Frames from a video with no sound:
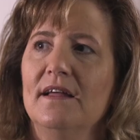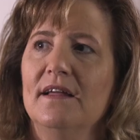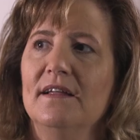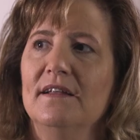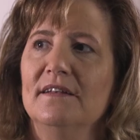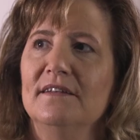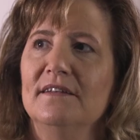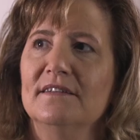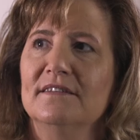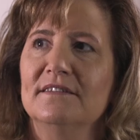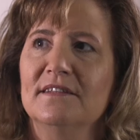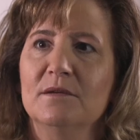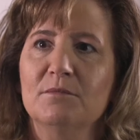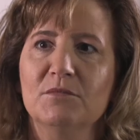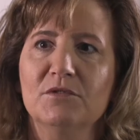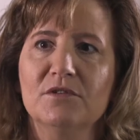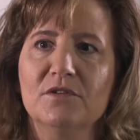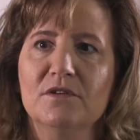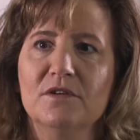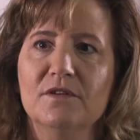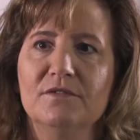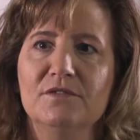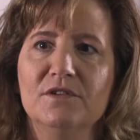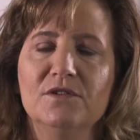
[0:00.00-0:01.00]
In
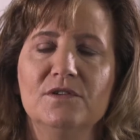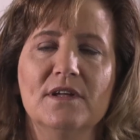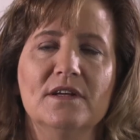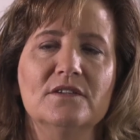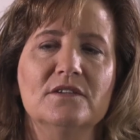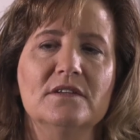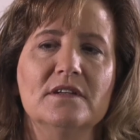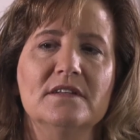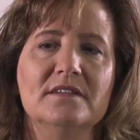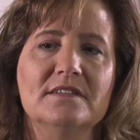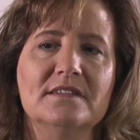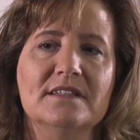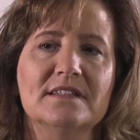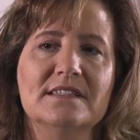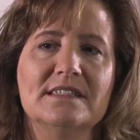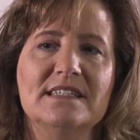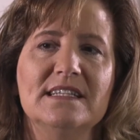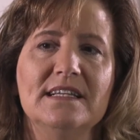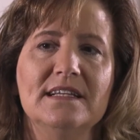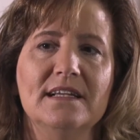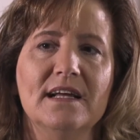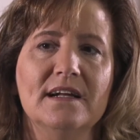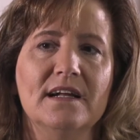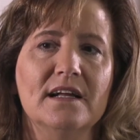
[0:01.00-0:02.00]
December of
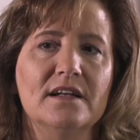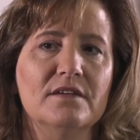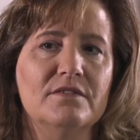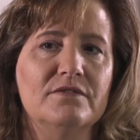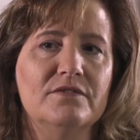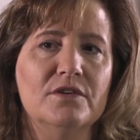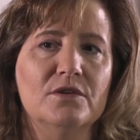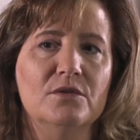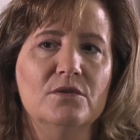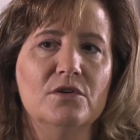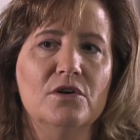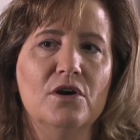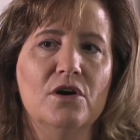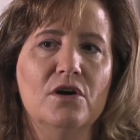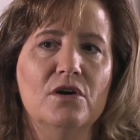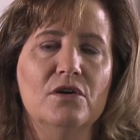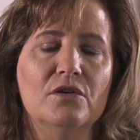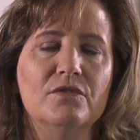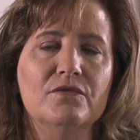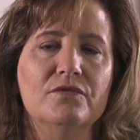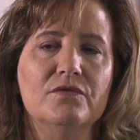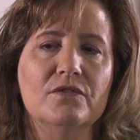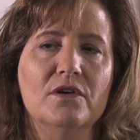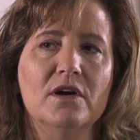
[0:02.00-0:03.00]
2016, I got a phone
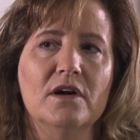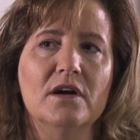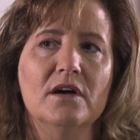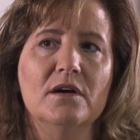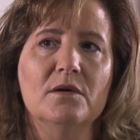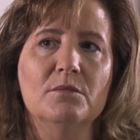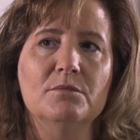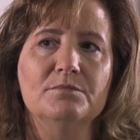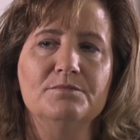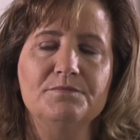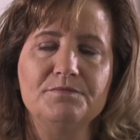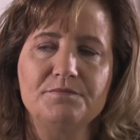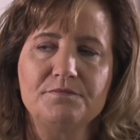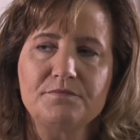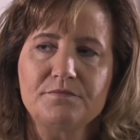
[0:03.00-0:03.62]
call from